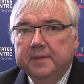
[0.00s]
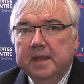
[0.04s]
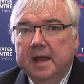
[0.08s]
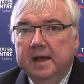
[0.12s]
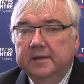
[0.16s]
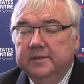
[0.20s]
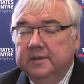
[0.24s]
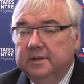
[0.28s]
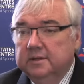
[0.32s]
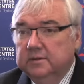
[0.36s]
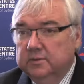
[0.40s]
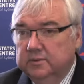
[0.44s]

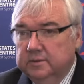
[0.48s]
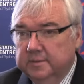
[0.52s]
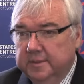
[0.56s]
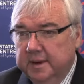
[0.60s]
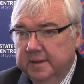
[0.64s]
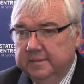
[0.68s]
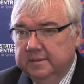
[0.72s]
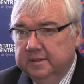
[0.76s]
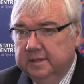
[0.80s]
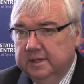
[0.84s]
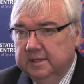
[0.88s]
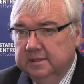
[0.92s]
I think the
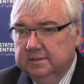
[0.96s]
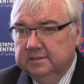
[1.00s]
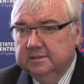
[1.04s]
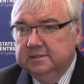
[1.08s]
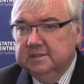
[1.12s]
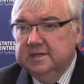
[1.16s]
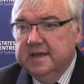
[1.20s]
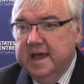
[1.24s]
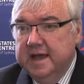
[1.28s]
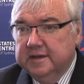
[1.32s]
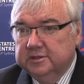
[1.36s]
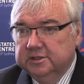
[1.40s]

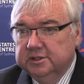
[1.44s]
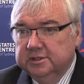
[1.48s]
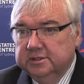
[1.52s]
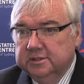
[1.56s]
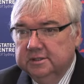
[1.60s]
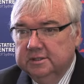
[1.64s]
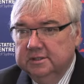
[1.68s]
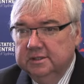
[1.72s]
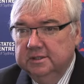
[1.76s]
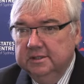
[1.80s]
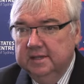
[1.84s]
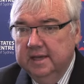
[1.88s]
Republicans
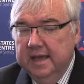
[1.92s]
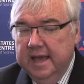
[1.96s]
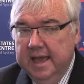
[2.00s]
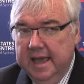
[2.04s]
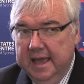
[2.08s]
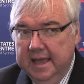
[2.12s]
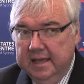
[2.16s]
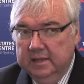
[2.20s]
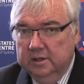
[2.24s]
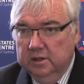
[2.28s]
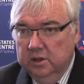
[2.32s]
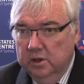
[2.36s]
nationally
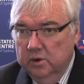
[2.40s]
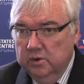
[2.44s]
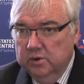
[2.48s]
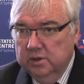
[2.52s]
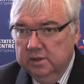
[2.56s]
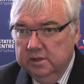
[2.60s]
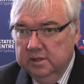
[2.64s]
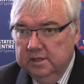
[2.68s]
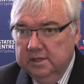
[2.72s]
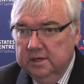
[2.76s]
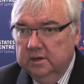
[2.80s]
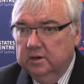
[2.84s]
and
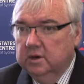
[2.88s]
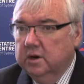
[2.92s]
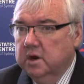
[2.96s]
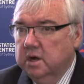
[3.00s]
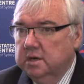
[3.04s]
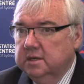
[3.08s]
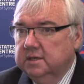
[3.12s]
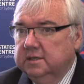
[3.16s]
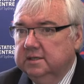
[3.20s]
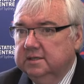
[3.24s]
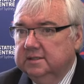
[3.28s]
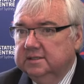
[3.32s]
locally are
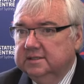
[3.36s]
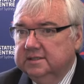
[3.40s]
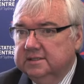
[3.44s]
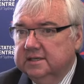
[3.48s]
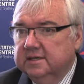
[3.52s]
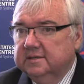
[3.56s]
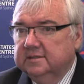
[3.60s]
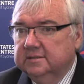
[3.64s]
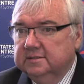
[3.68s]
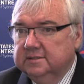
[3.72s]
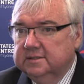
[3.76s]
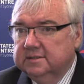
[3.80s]
on an
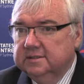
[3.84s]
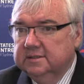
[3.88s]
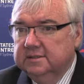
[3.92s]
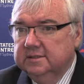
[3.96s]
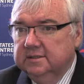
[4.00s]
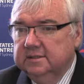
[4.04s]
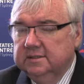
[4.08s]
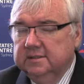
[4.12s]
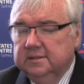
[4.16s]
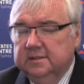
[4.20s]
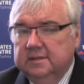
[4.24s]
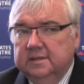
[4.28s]

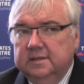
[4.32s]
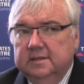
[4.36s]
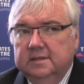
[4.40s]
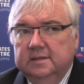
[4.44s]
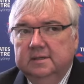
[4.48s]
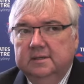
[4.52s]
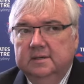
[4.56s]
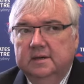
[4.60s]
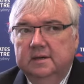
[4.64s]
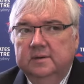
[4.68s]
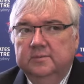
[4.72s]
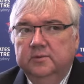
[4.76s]
ascendancy.
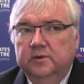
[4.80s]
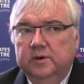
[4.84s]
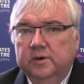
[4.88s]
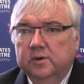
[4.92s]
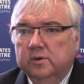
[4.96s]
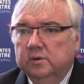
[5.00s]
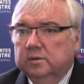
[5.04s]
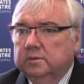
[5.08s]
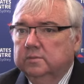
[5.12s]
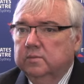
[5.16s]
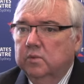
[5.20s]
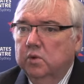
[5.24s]
We
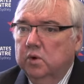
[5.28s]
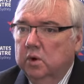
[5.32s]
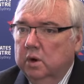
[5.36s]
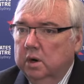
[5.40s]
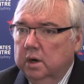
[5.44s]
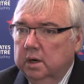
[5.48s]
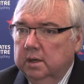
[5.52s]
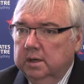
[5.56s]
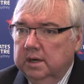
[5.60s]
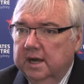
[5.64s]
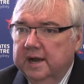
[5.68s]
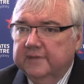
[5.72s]
hold
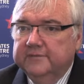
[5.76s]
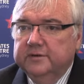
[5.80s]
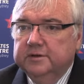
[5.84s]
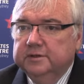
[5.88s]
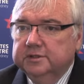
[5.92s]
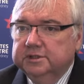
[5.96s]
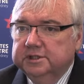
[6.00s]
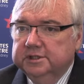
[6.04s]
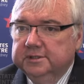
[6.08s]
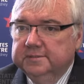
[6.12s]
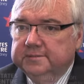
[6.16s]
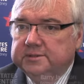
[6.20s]
more
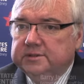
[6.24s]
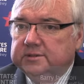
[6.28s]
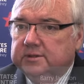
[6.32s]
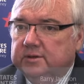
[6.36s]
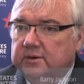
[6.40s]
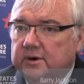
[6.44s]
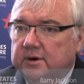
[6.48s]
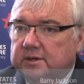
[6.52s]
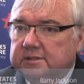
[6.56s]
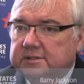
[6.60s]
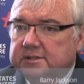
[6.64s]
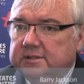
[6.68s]
governorships
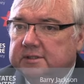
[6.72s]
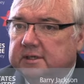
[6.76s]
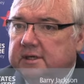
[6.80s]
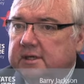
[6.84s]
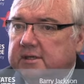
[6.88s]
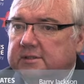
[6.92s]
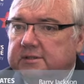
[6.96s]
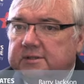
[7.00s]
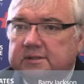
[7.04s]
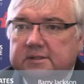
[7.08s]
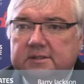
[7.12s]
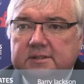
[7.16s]
across the
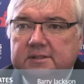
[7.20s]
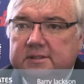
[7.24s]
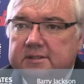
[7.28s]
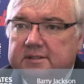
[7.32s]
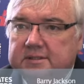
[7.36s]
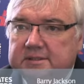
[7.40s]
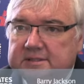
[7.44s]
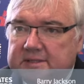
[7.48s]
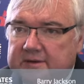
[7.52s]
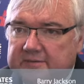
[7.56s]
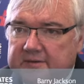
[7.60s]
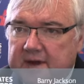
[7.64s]
country than
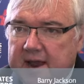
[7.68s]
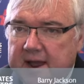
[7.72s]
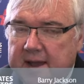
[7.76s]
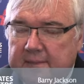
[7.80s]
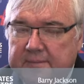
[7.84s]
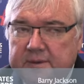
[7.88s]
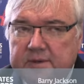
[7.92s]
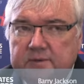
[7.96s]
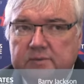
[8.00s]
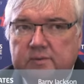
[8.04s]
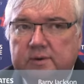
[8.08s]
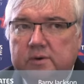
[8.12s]
has ever
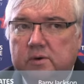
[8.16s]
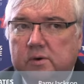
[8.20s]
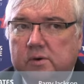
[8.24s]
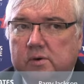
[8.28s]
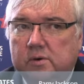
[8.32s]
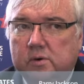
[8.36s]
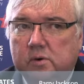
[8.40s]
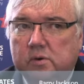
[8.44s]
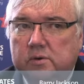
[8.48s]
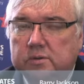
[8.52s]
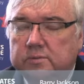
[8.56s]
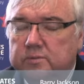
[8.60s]
happened. We
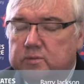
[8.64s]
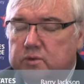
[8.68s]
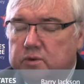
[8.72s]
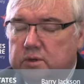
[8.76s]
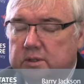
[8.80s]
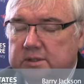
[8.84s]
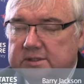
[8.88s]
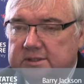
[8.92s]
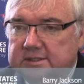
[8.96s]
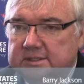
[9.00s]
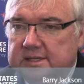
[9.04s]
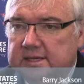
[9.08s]
hold
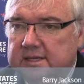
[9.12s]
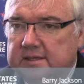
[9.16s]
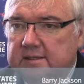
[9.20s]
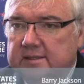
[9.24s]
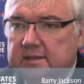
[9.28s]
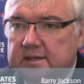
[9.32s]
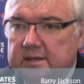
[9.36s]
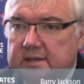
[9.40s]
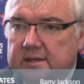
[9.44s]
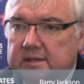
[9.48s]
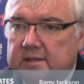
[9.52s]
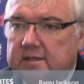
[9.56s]
more state
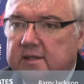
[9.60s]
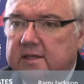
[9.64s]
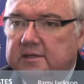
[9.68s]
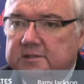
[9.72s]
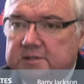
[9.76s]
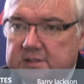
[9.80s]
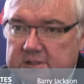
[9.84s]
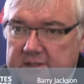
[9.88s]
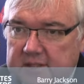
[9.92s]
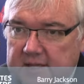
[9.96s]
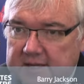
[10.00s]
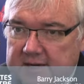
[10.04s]

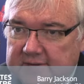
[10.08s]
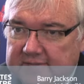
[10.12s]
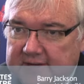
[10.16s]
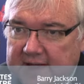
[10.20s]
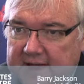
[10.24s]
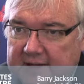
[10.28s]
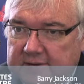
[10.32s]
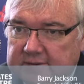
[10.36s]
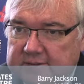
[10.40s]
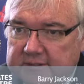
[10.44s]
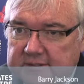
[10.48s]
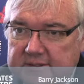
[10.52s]
legislative
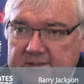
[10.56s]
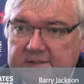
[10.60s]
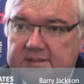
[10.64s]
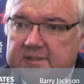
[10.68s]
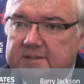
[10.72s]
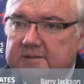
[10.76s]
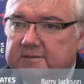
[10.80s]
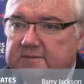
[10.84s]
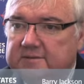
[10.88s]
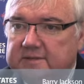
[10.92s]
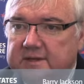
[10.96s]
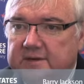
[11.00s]
houses
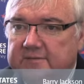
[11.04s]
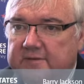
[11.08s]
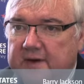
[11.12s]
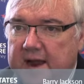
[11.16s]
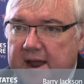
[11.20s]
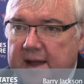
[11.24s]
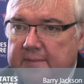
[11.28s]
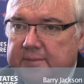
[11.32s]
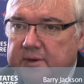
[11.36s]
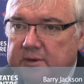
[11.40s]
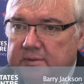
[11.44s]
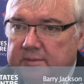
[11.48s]
than has ever
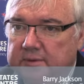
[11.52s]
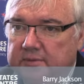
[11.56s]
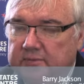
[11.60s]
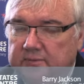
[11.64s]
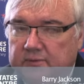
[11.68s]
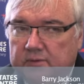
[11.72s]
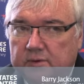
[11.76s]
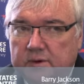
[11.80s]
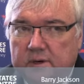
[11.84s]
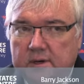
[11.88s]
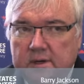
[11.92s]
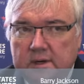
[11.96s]
happened
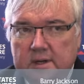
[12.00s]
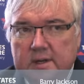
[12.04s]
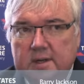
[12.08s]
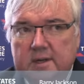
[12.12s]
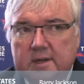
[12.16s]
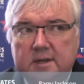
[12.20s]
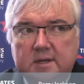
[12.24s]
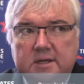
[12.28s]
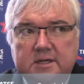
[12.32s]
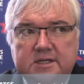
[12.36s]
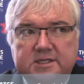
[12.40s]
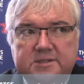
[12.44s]
before.
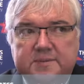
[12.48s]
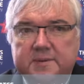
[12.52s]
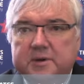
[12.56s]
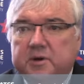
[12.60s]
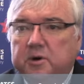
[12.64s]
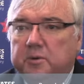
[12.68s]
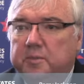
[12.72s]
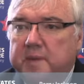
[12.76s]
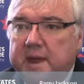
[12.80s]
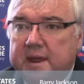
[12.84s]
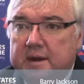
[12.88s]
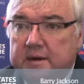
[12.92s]

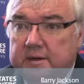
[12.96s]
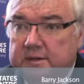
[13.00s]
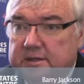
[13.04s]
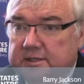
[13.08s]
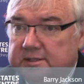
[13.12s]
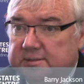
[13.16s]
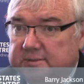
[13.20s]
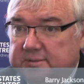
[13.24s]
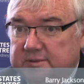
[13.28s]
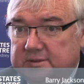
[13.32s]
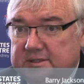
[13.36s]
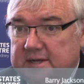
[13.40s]
Speaker Boehner
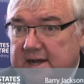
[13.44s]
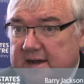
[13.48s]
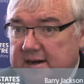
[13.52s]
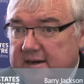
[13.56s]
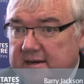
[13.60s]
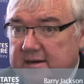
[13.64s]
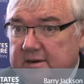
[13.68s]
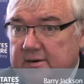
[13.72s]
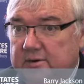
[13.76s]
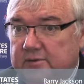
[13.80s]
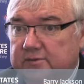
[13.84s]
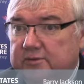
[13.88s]
is
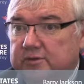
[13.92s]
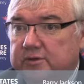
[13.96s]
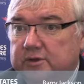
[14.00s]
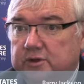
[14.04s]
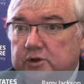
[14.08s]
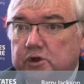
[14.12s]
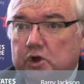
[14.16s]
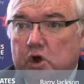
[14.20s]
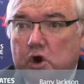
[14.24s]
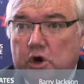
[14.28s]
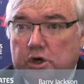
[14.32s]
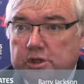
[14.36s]
presiding over the
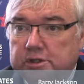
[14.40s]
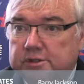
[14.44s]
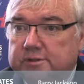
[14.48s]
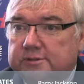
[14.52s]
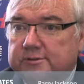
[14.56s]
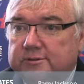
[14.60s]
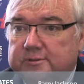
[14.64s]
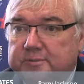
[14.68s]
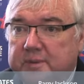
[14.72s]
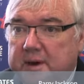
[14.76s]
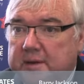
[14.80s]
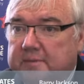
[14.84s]

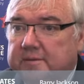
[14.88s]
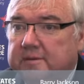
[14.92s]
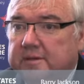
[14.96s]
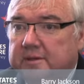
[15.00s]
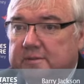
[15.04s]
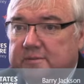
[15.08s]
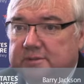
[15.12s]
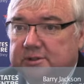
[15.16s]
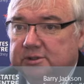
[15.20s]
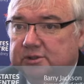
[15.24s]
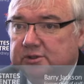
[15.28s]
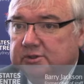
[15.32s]
largest
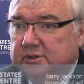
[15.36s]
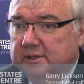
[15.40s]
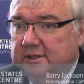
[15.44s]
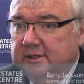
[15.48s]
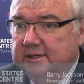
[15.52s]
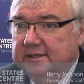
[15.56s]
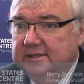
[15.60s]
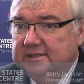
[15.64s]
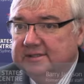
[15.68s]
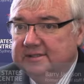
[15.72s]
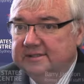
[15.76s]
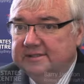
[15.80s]
Republican
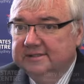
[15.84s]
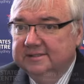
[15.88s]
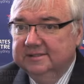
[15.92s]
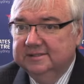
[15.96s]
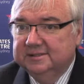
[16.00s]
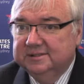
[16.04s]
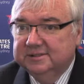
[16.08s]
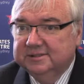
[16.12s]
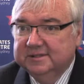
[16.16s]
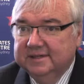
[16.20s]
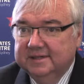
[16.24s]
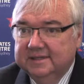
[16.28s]
majority
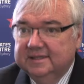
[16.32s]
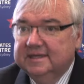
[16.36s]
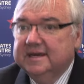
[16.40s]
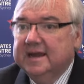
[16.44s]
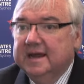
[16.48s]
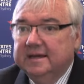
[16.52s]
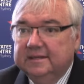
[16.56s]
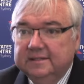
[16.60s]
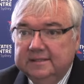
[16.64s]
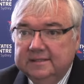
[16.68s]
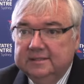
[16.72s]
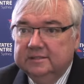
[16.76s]
since the
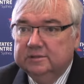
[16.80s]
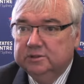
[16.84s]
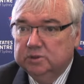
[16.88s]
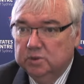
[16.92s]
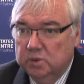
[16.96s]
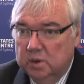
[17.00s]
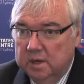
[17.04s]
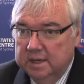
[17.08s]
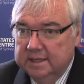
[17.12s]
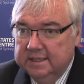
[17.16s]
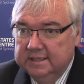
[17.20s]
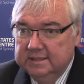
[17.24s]

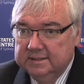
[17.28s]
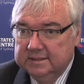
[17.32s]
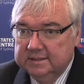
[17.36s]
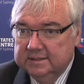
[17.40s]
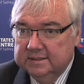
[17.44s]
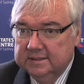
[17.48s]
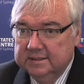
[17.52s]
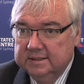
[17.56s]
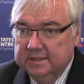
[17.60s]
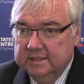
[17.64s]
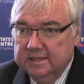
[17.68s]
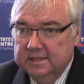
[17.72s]
1920s.